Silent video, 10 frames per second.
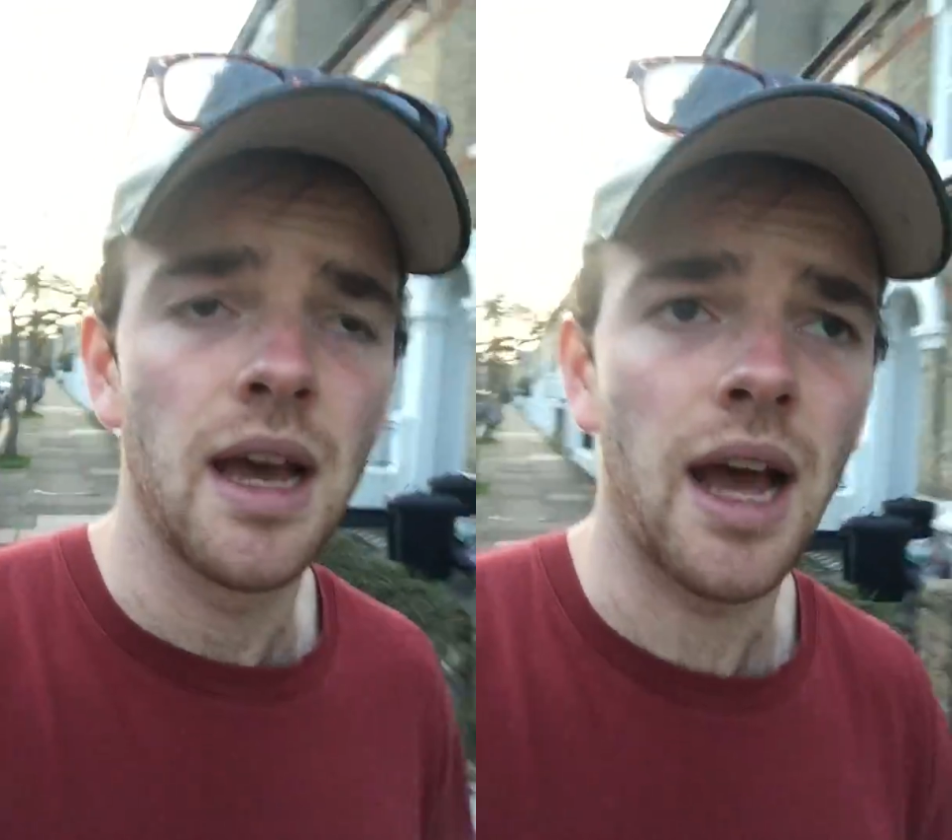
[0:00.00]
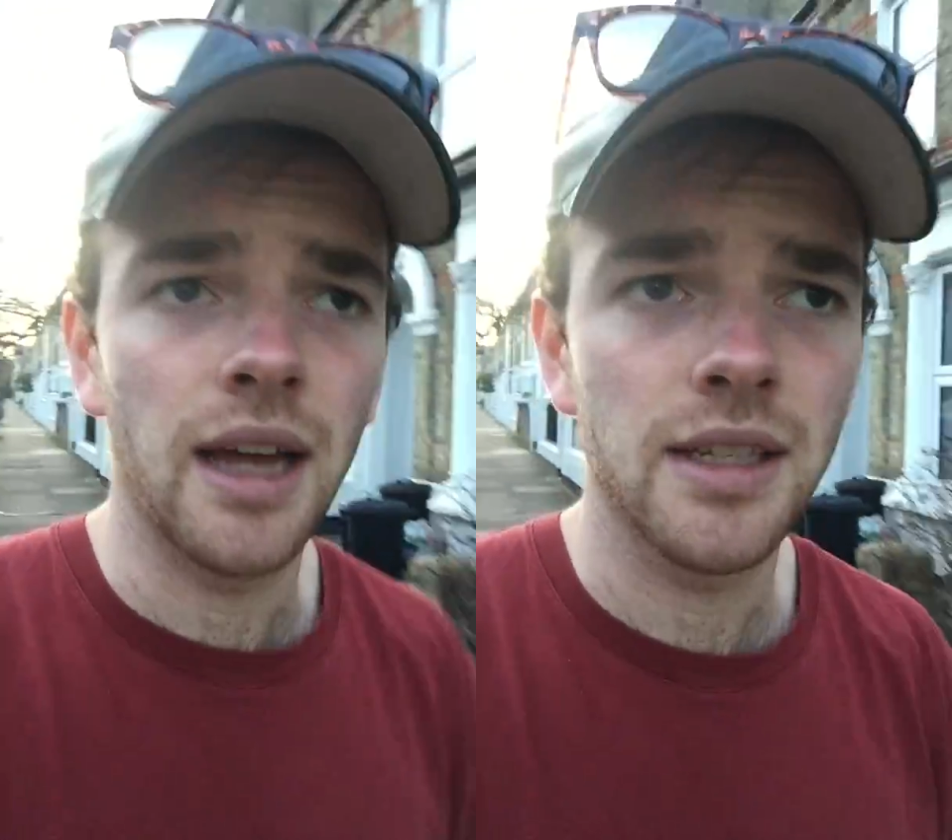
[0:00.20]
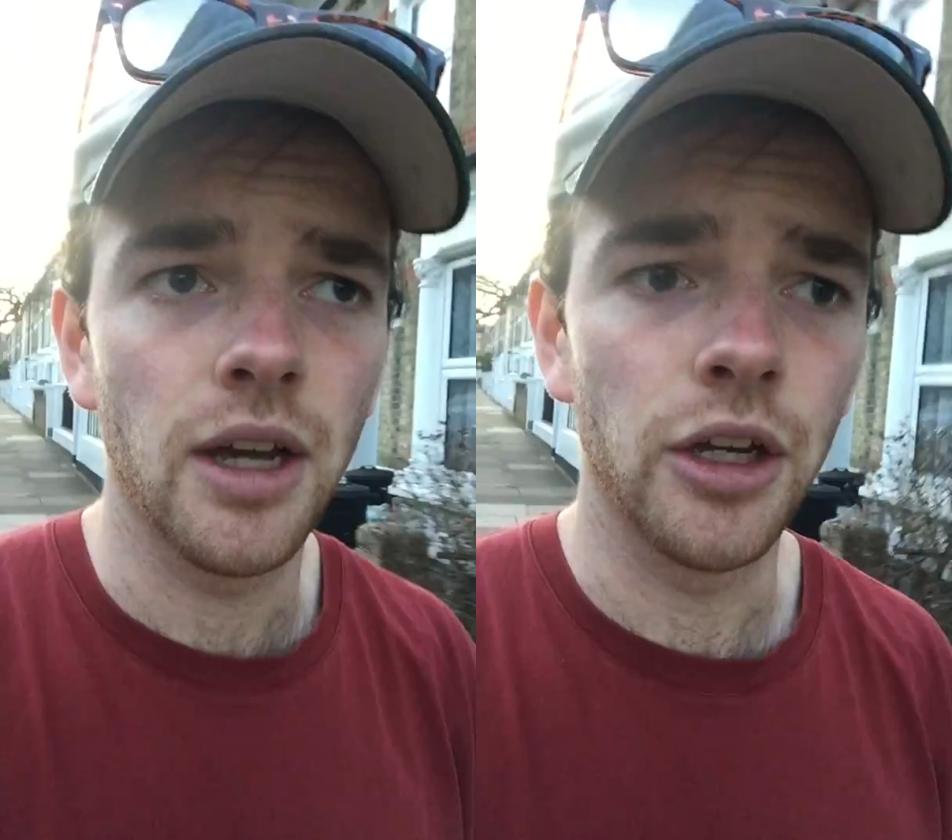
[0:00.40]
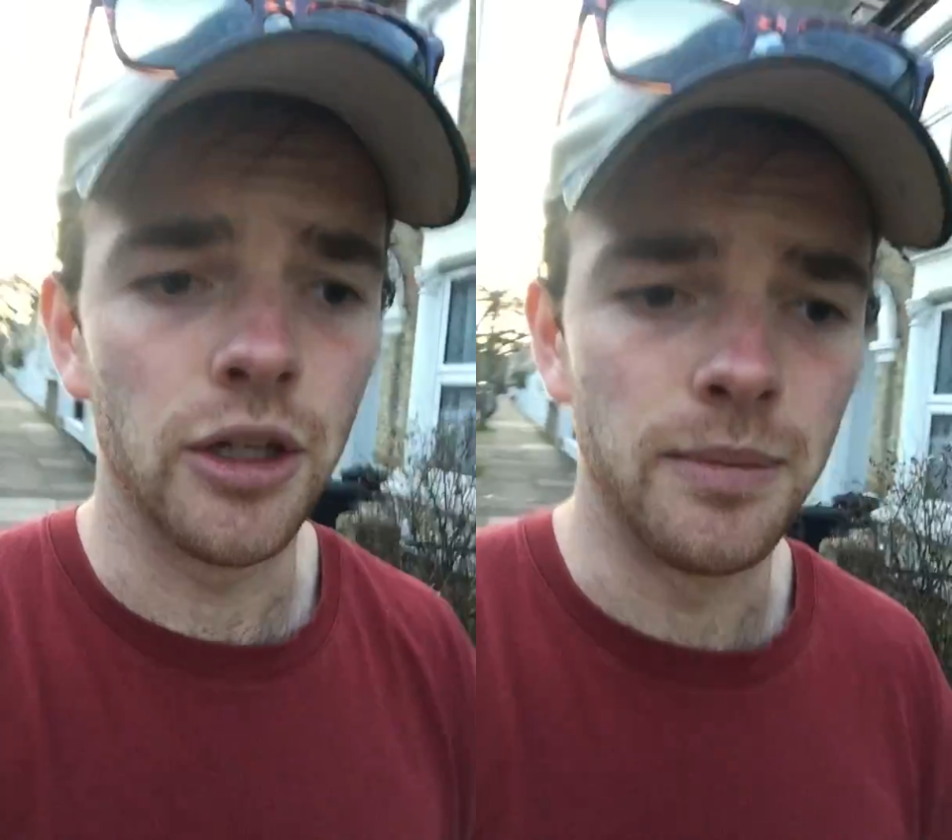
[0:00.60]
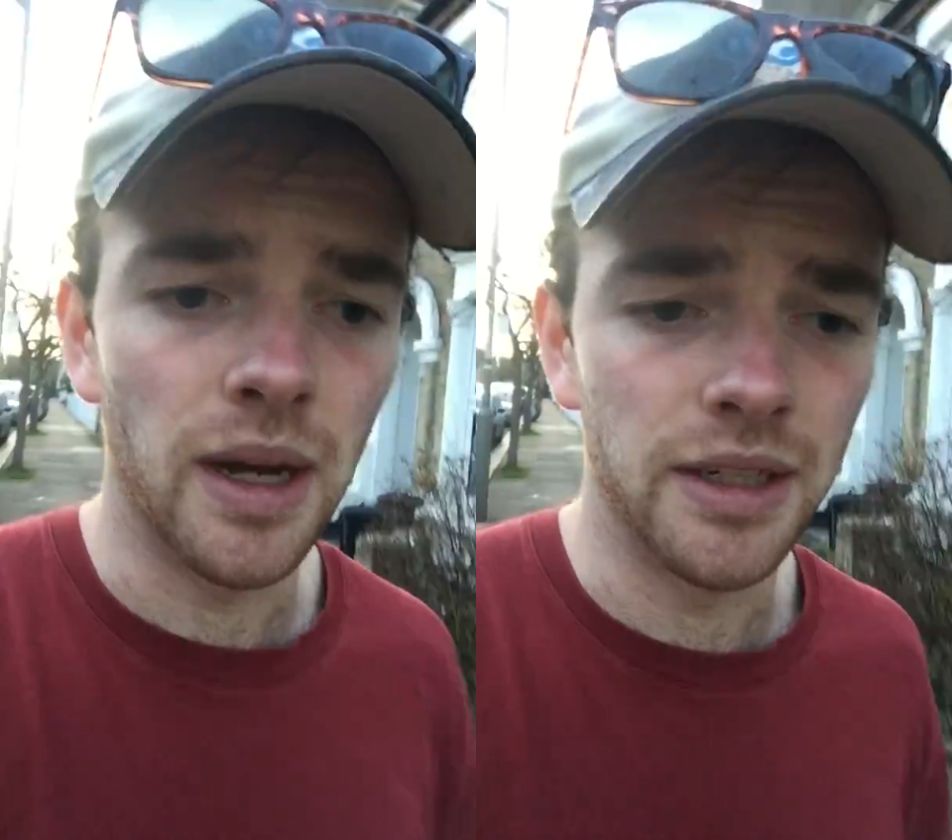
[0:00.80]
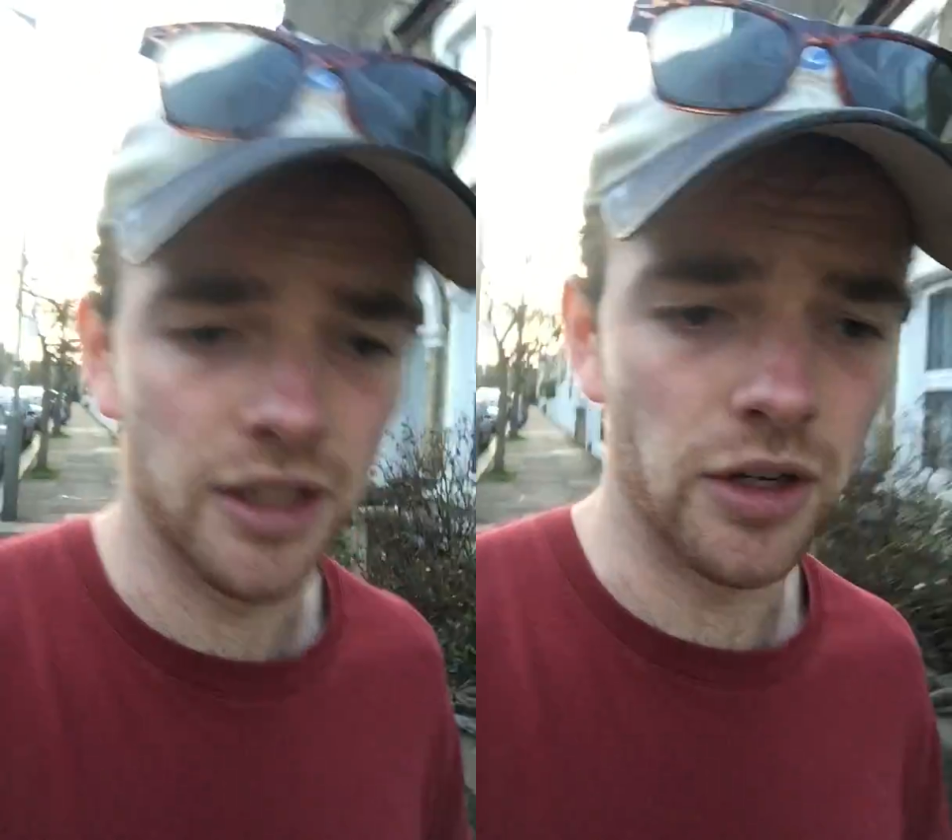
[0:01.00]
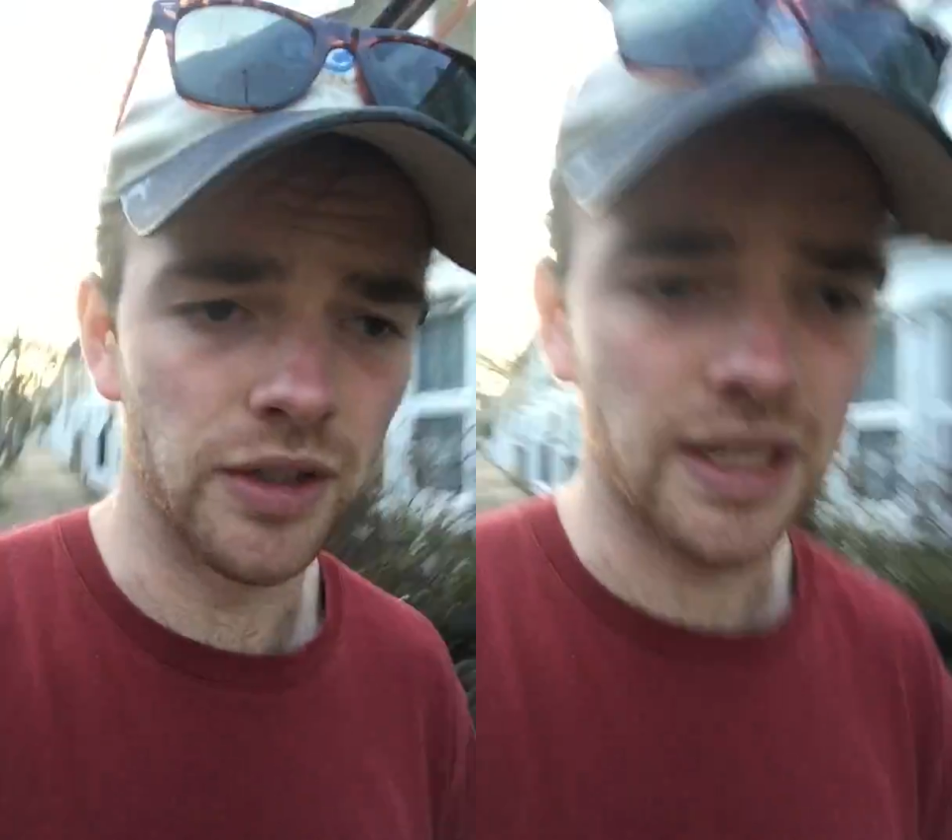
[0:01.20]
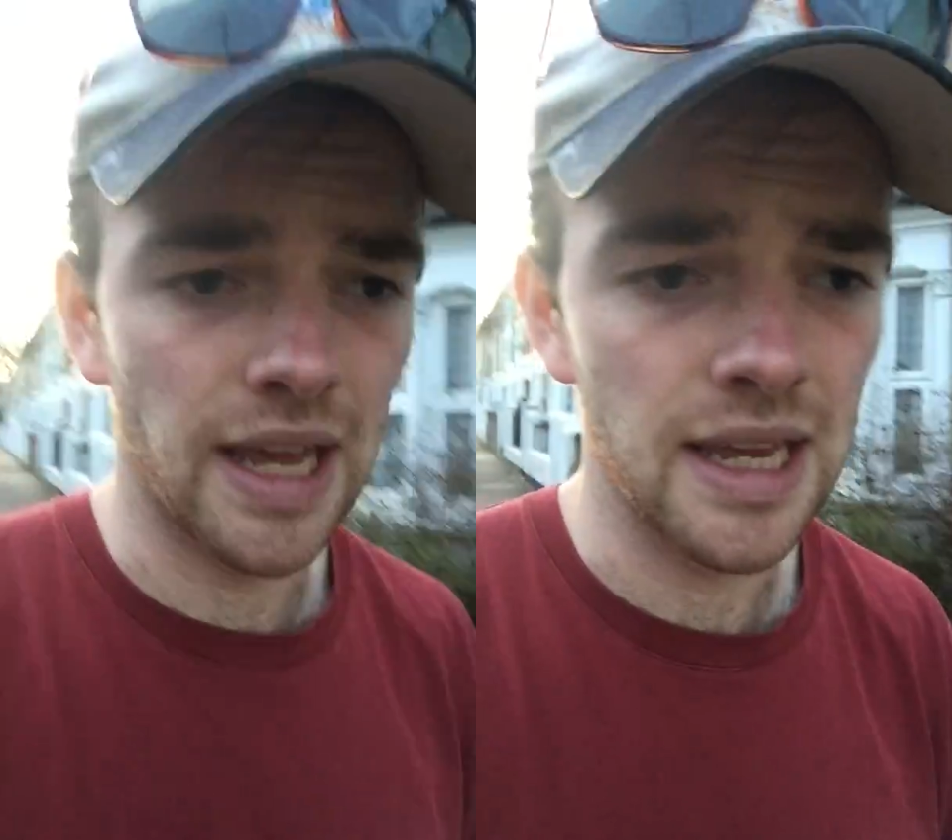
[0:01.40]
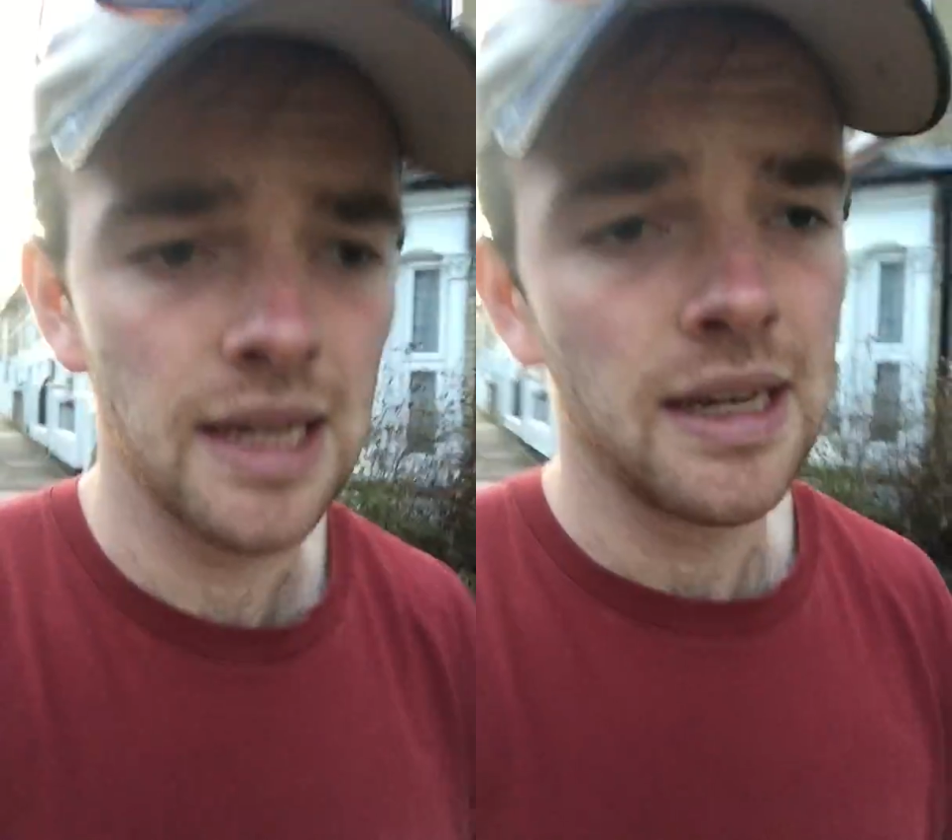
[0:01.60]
at home under Conte.